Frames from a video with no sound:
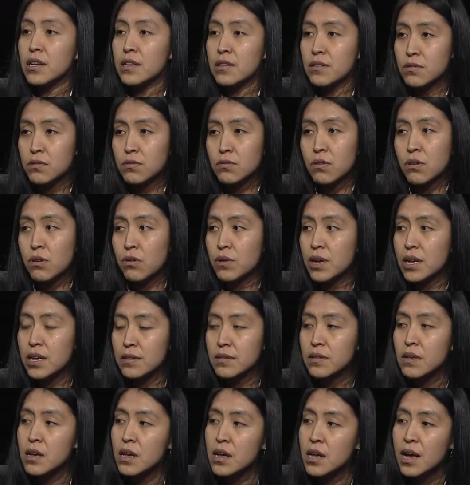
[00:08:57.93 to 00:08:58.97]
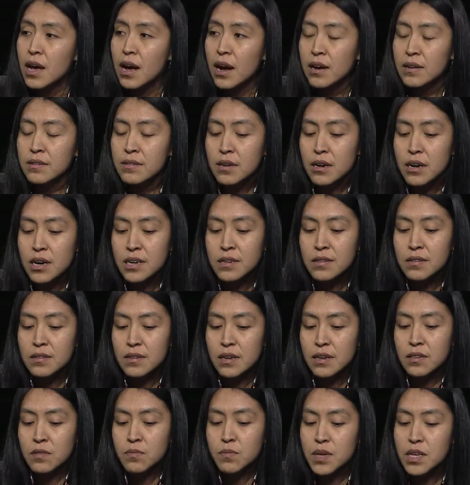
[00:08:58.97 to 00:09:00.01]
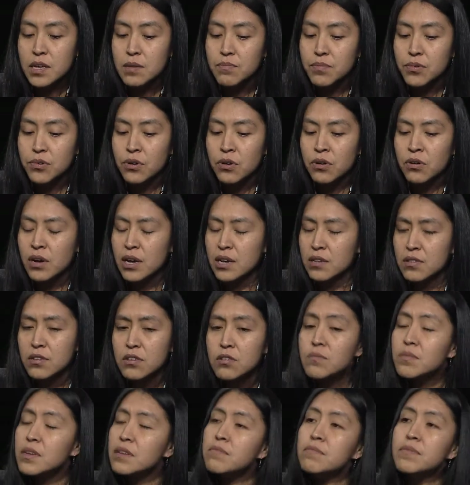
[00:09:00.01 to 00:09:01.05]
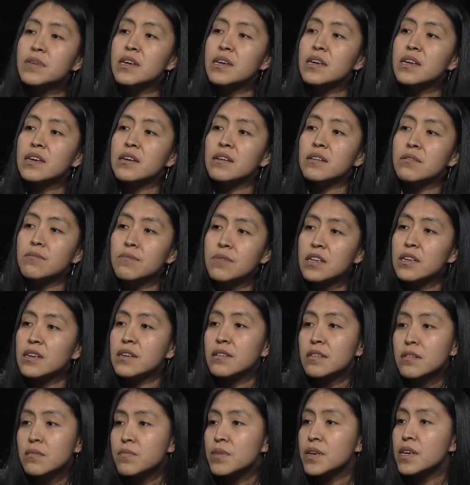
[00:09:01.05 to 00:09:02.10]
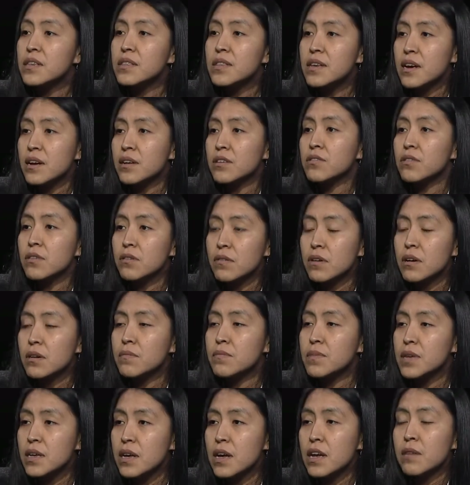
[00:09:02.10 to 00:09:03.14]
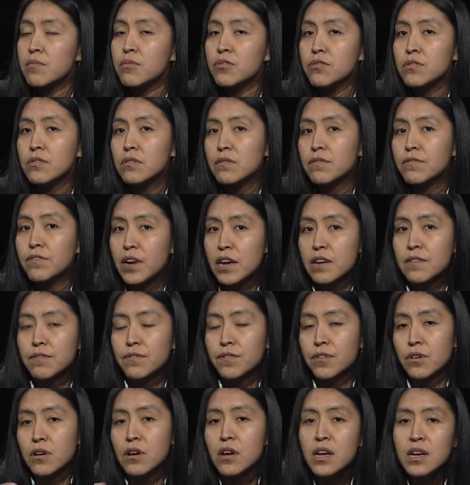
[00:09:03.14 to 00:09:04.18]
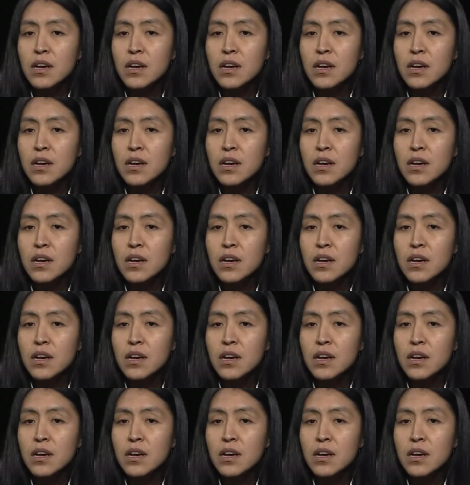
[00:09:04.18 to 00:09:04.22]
And so it's as us, as people, as human beings, we need to be there to be able to fight for